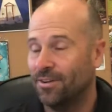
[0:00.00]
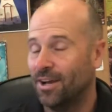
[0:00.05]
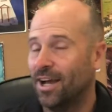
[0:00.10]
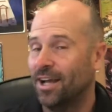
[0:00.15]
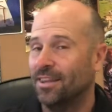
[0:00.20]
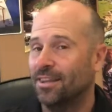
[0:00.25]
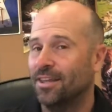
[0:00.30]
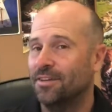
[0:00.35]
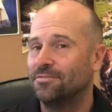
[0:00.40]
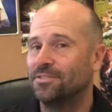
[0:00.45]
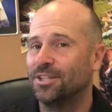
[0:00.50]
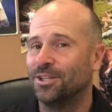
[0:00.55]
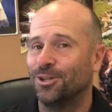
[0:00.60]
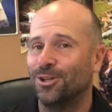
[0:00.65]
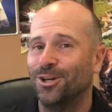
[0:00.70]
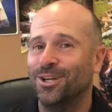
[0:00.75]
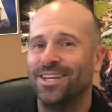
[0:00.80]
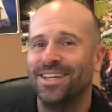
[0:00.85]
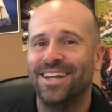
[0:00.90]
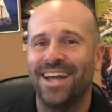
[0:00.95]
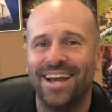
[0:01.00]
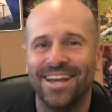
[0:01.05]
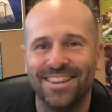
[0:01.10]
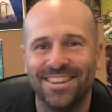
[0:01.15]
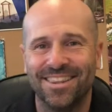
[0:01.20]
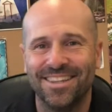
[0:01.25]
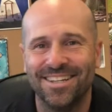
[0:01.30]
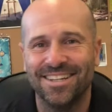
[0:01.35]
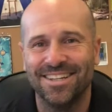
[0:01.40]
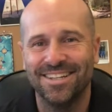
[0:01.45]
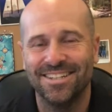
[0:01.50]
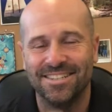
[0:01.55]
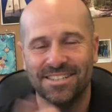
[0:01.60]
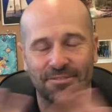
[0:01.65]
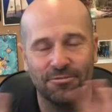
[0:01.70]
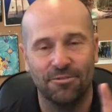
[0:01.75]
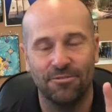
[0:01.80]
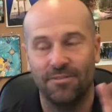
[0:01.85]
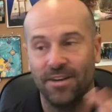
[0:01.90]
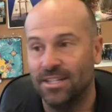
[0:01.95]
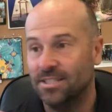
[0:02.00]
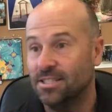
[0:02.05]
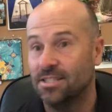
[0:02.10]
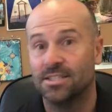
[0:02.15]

I loved looking at the different phases.